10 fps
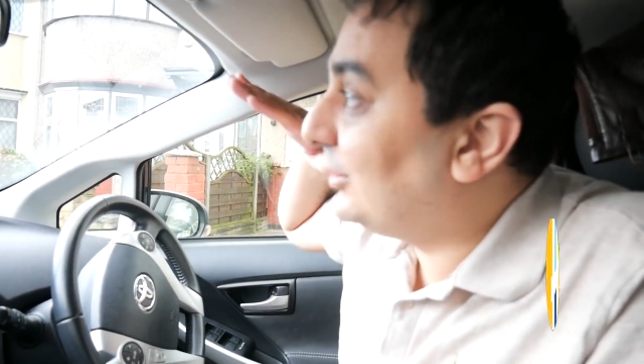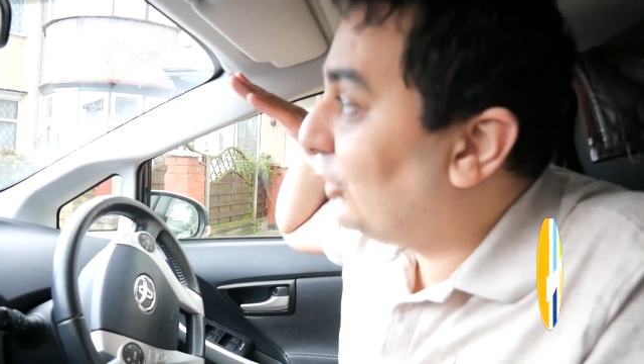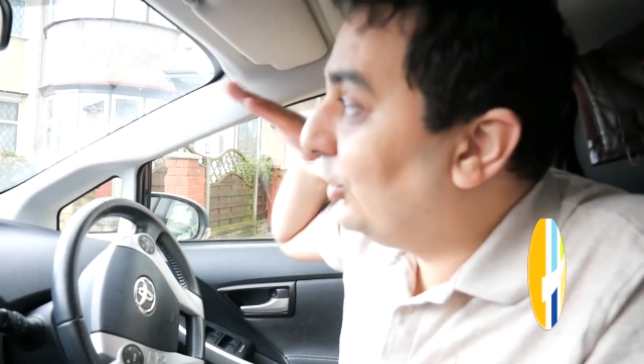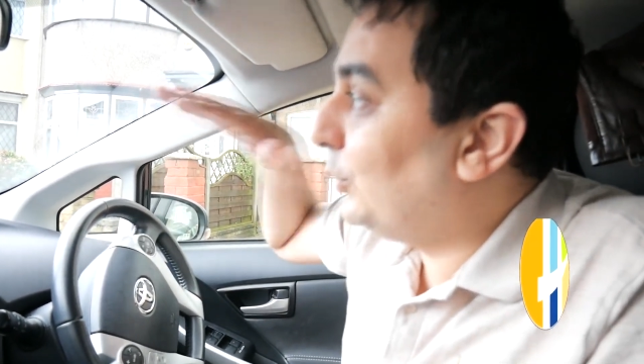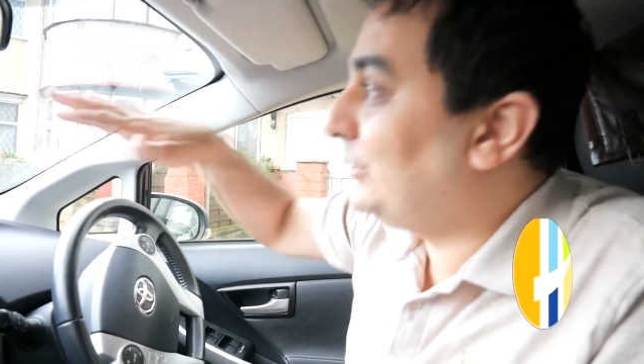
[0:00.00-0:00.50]

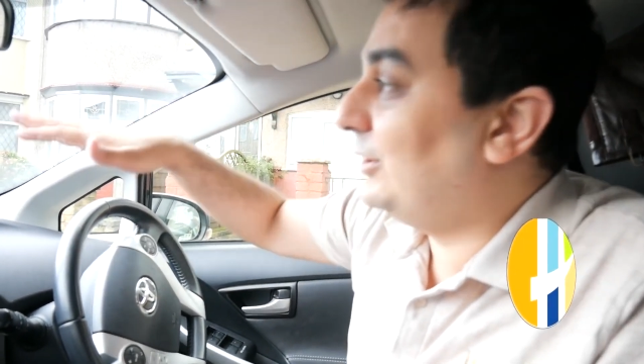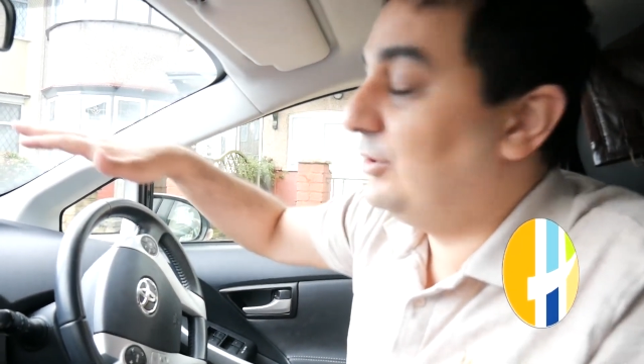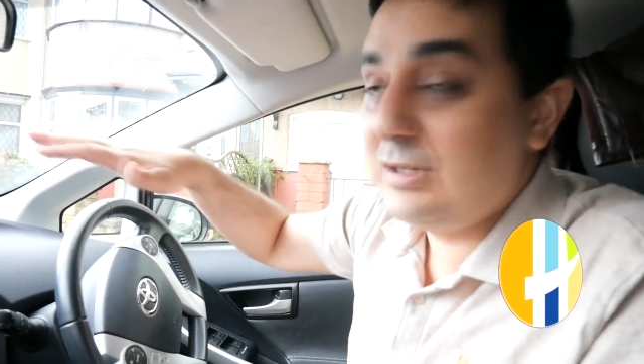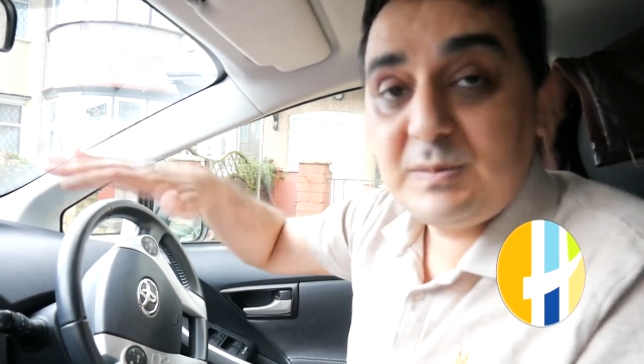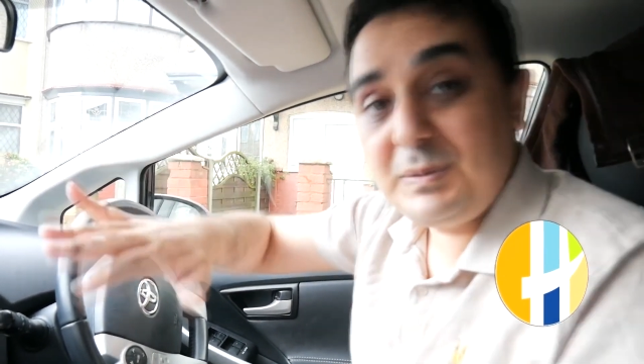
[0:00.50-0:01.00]
all the way to
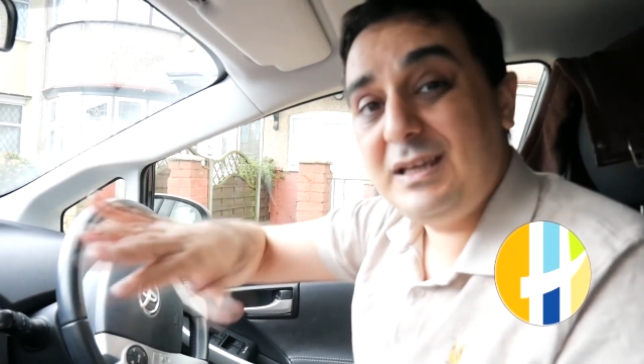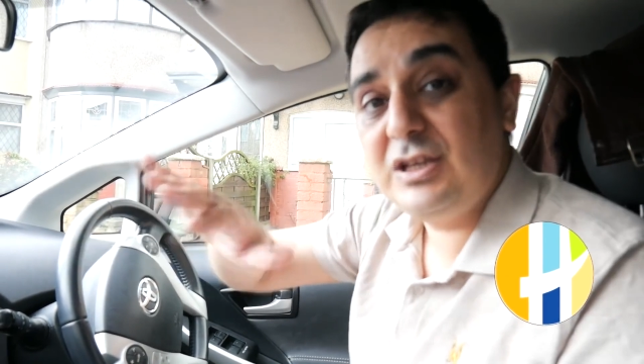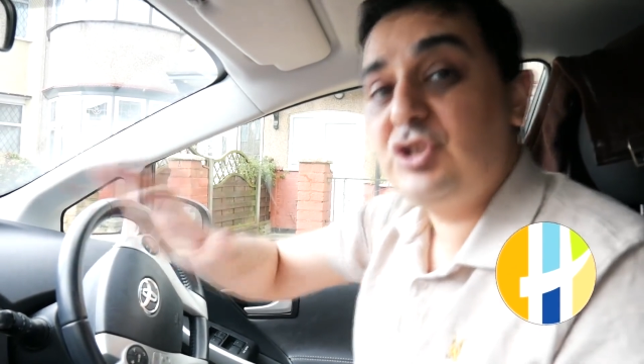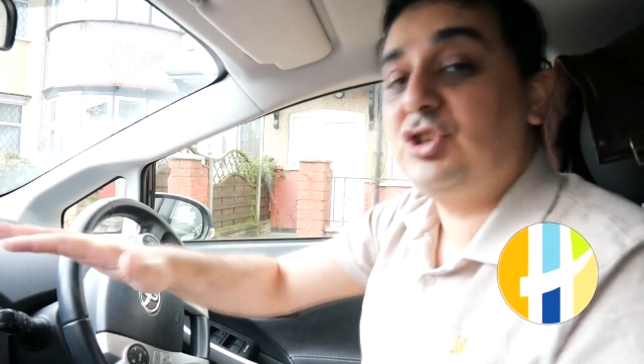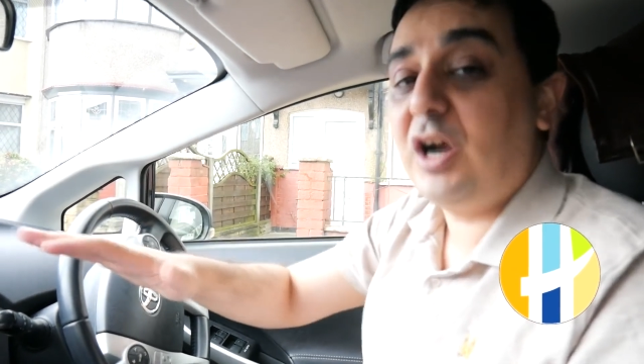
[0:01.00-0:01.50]
the USB.
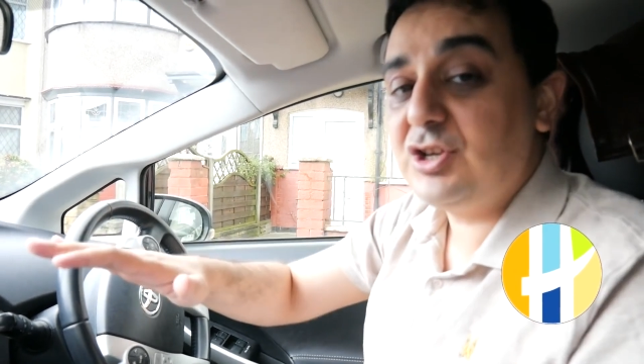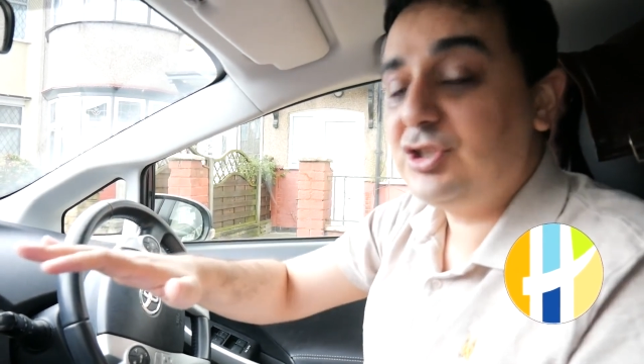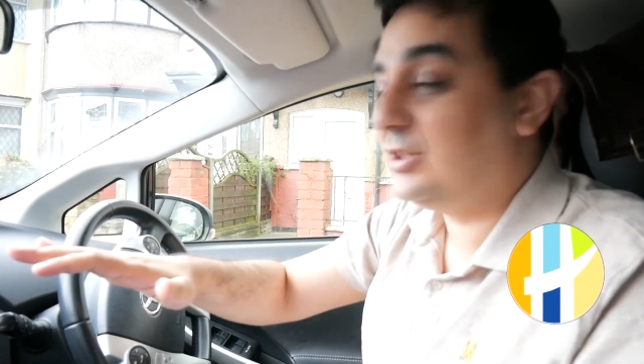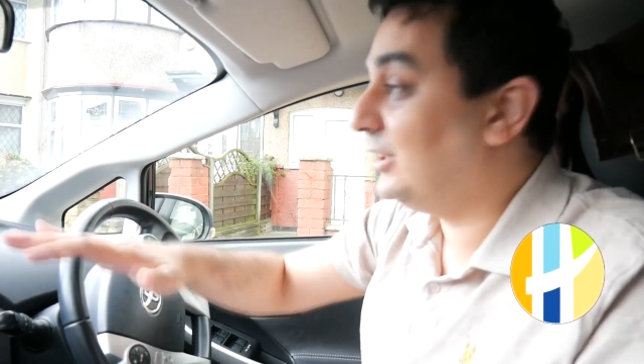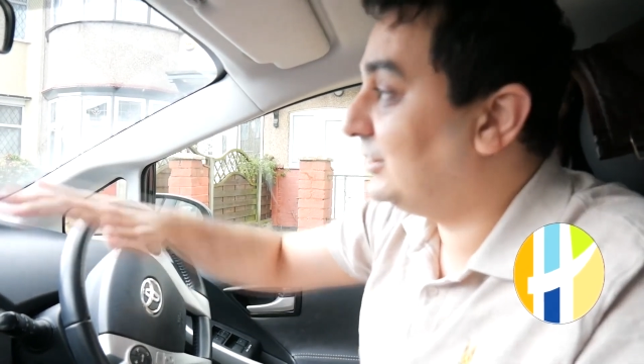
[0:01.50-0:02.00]
It's
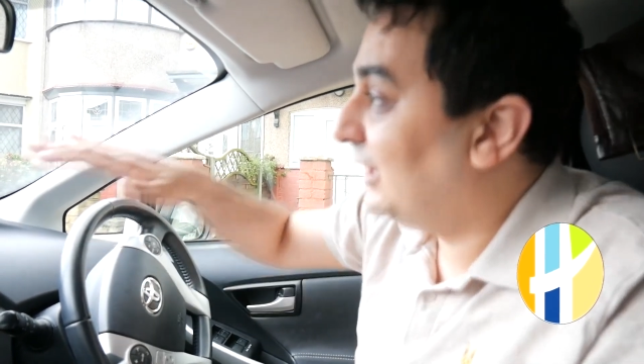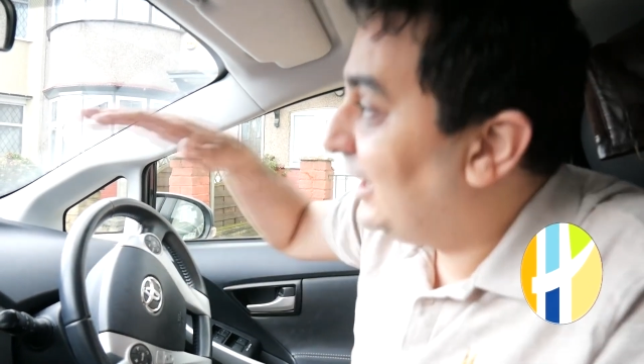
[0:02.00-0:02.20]
charging it,